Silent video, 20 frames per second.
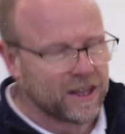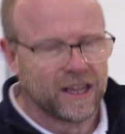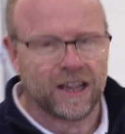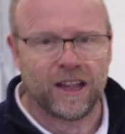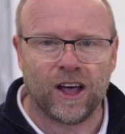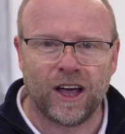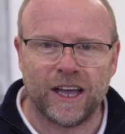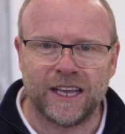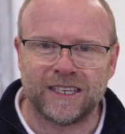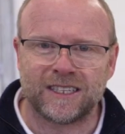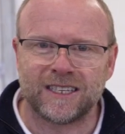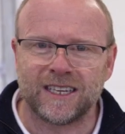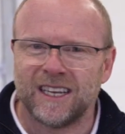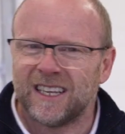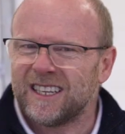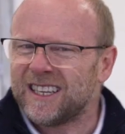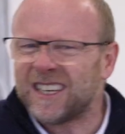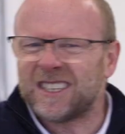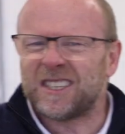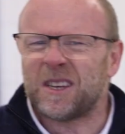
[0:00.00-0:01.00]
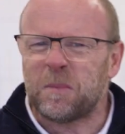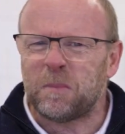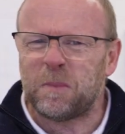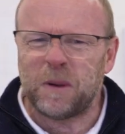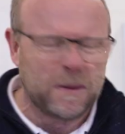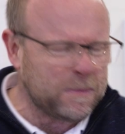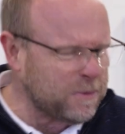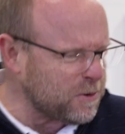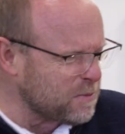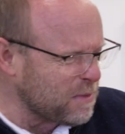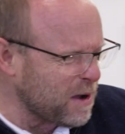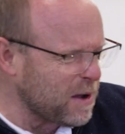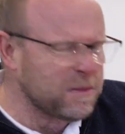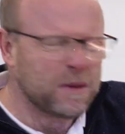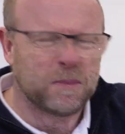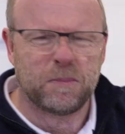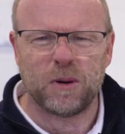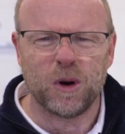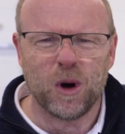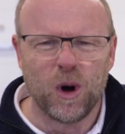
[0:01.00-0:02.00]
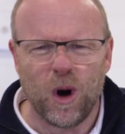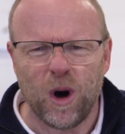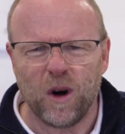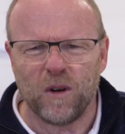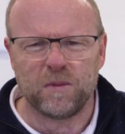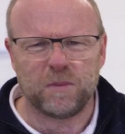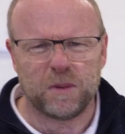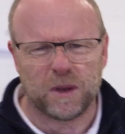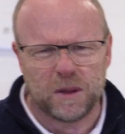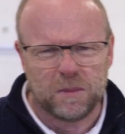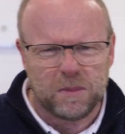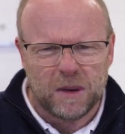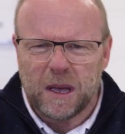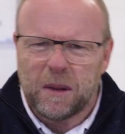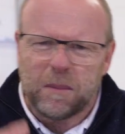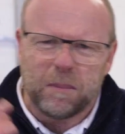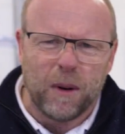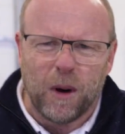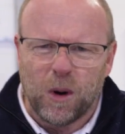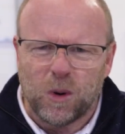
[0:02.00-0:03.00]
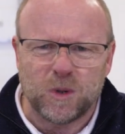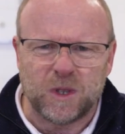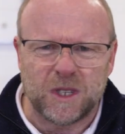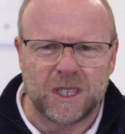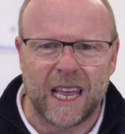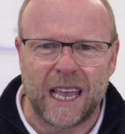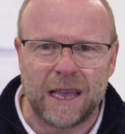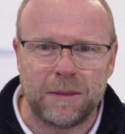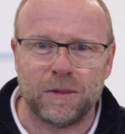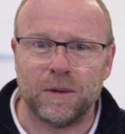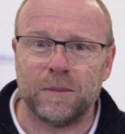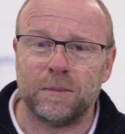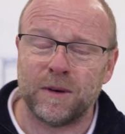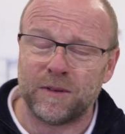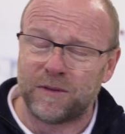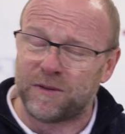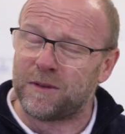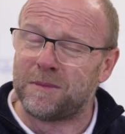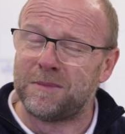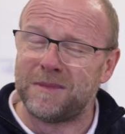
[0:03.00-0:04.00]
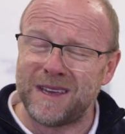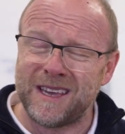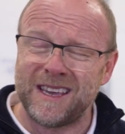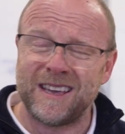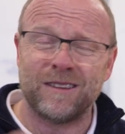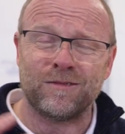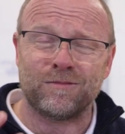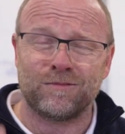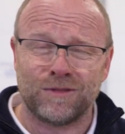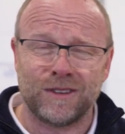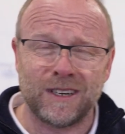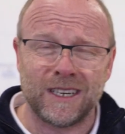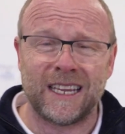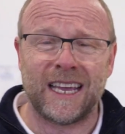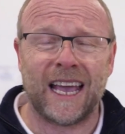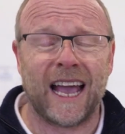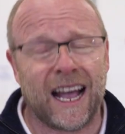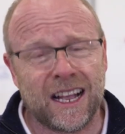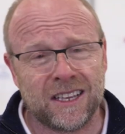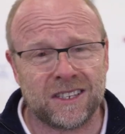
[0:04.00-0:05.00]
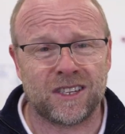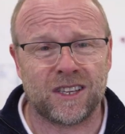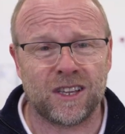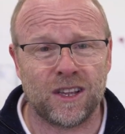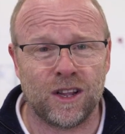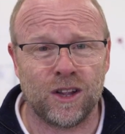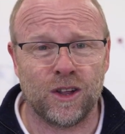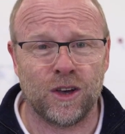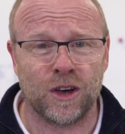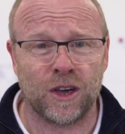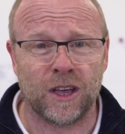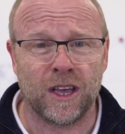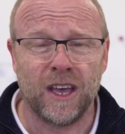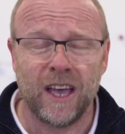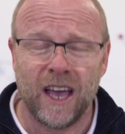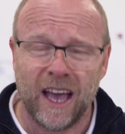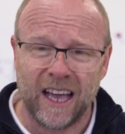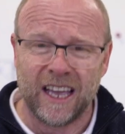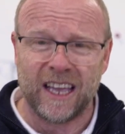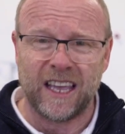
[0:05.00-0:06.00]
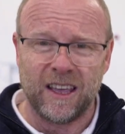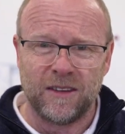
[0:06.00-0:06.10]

the lights. Now some people might be put off by the big bold statement, but for me it really adds to the look and